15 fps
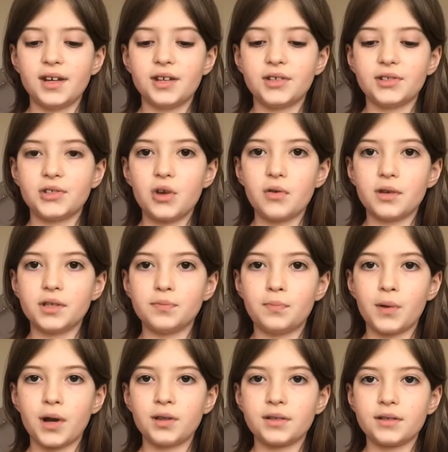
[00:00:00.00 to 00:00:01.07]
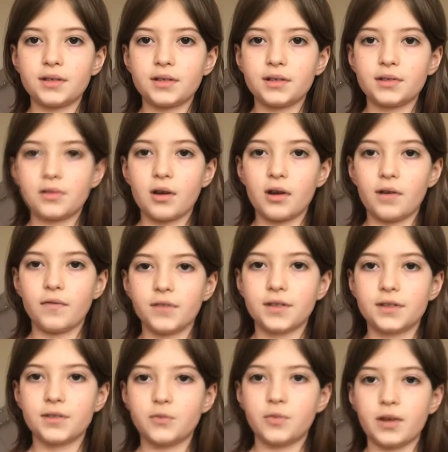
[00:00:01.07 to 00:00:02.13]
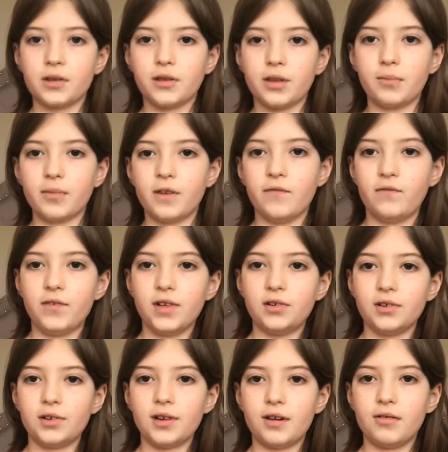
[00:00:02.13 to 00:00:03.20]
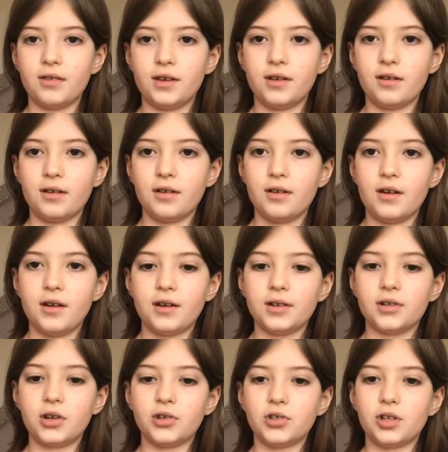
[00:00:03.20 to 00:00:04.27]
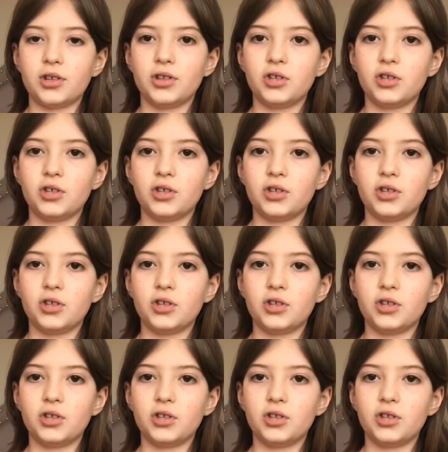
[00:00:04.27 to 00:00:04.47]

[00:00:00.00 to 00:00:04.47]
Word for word: So is Bert's, sorry if this is wiggling, my feet are down here, touching the